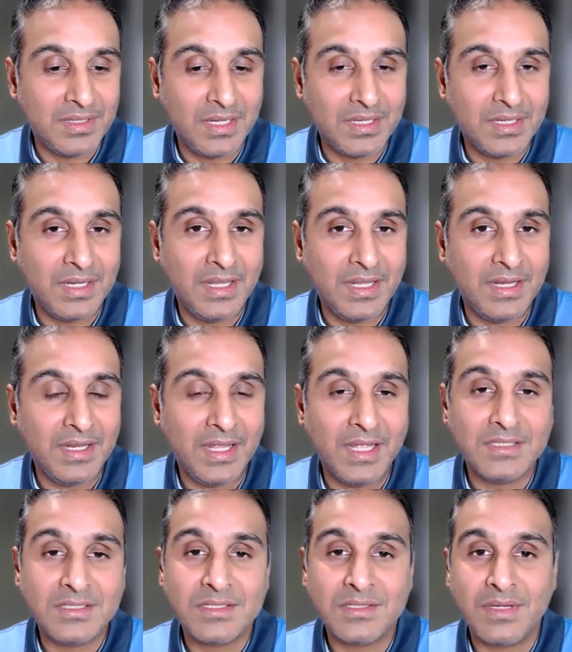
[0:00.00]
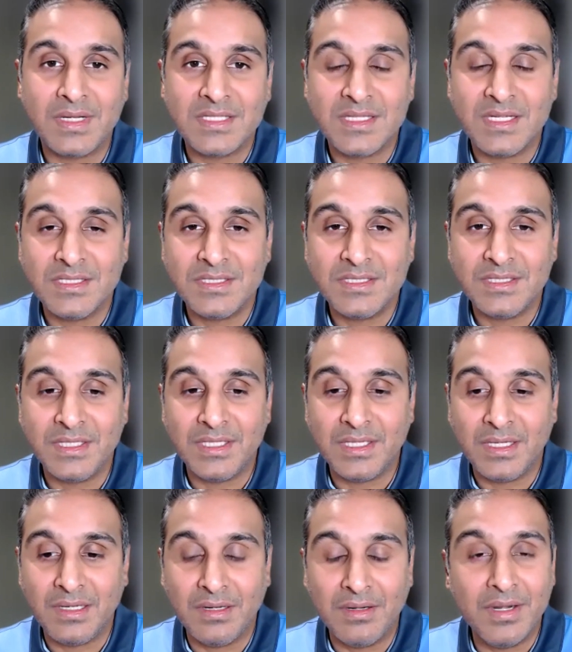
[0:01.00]
that enhanced
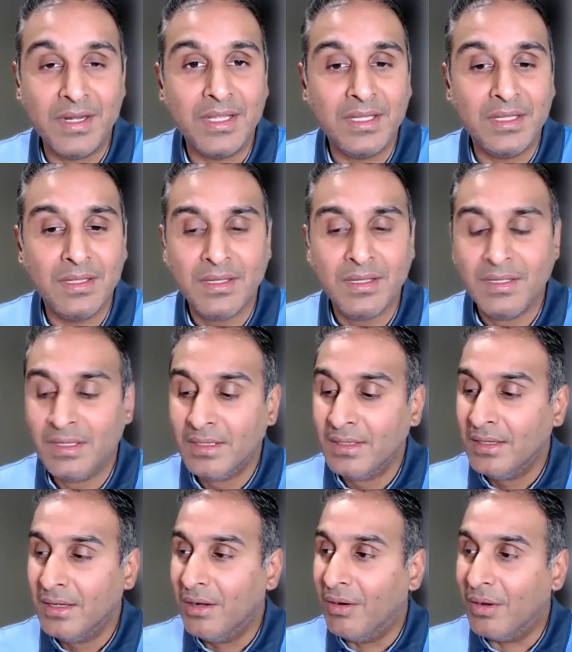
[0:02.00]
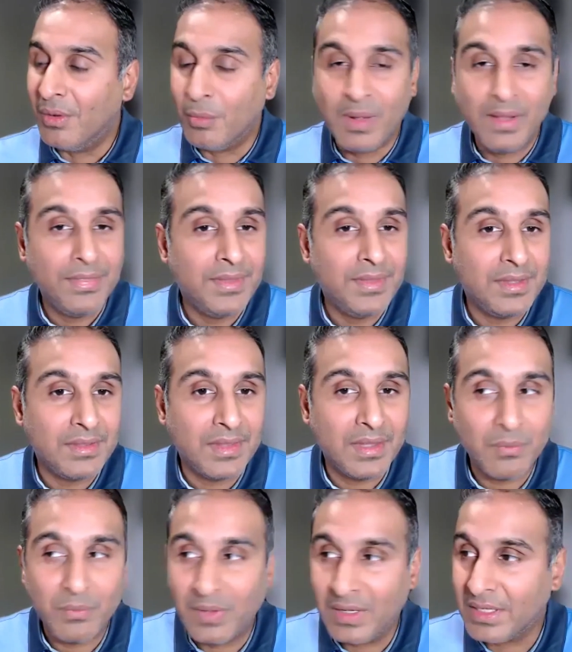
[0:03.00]
residency learning, or one thing they
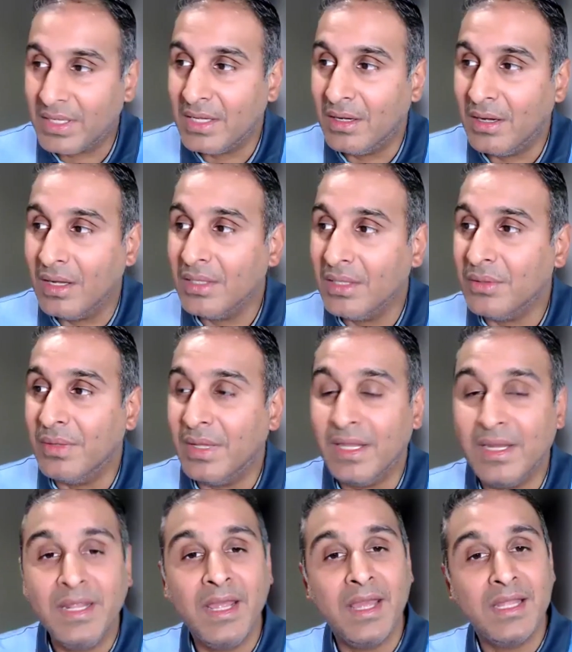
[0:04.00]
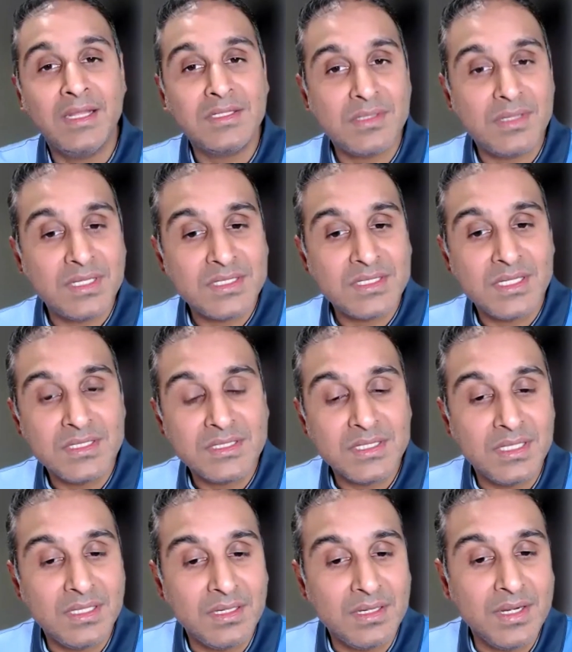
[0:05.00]
are working on to enhance
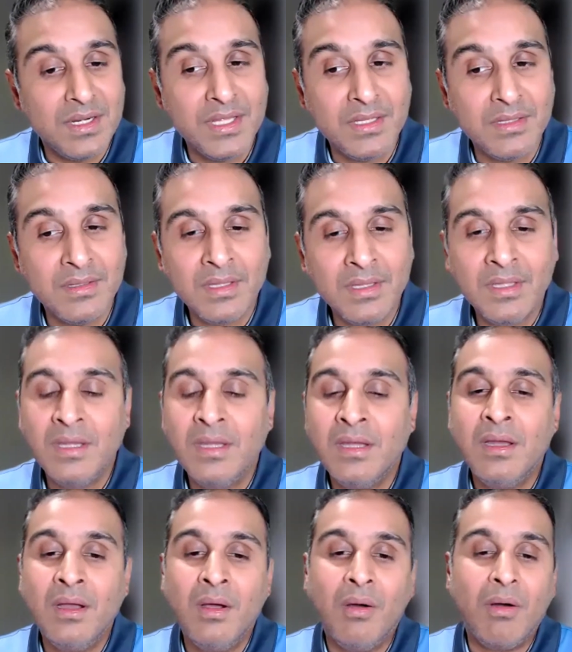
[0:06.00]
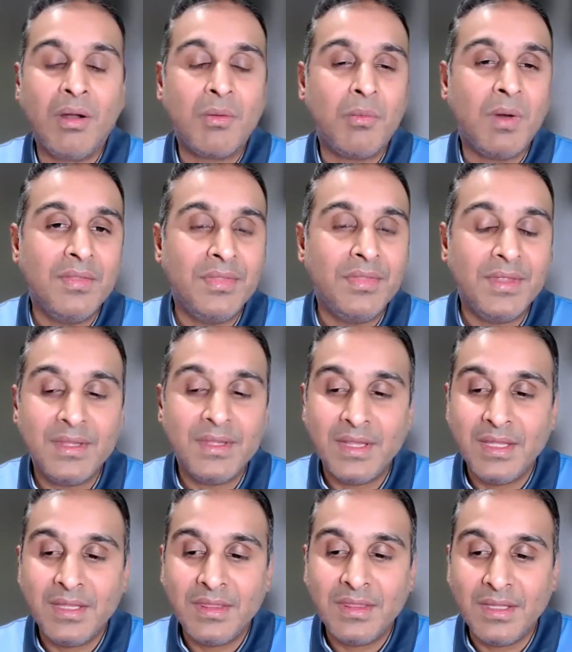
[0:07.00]
residency learning, or one thing
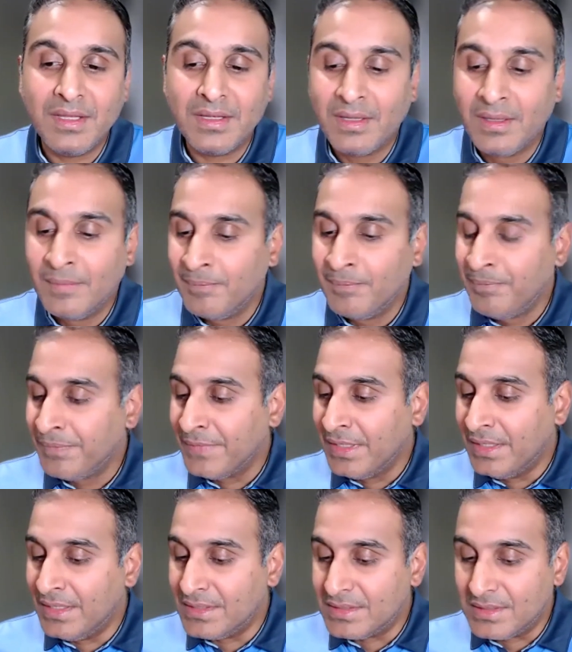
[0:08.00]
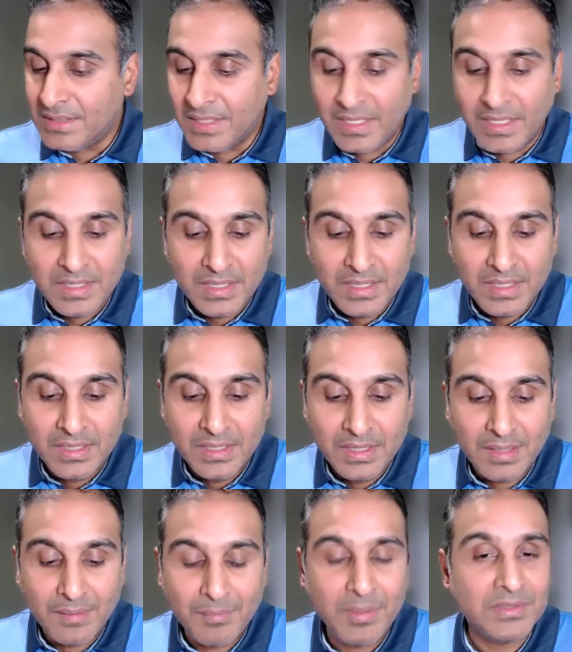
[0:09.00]
they think is great
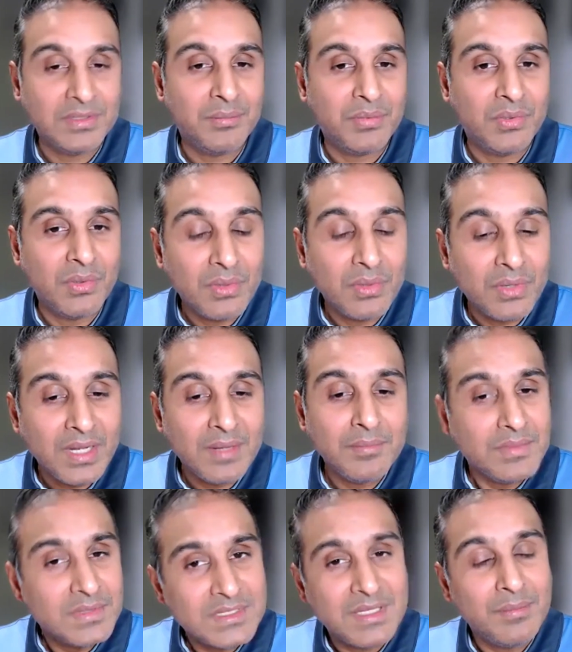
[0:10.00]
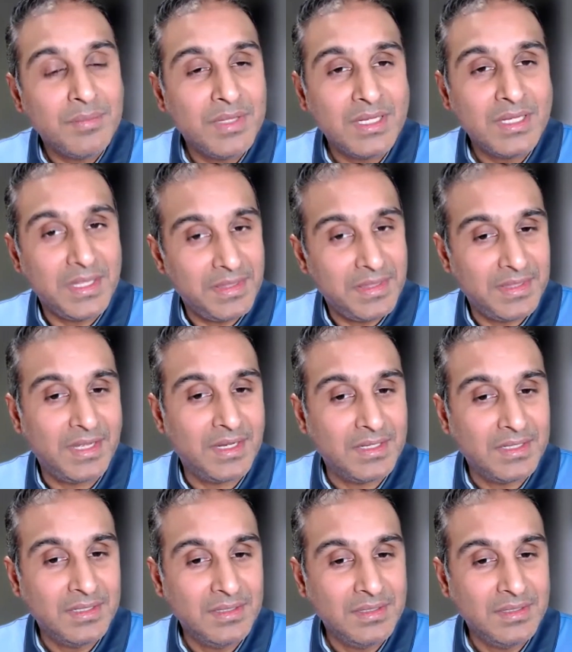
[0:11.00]
about the program, something like that.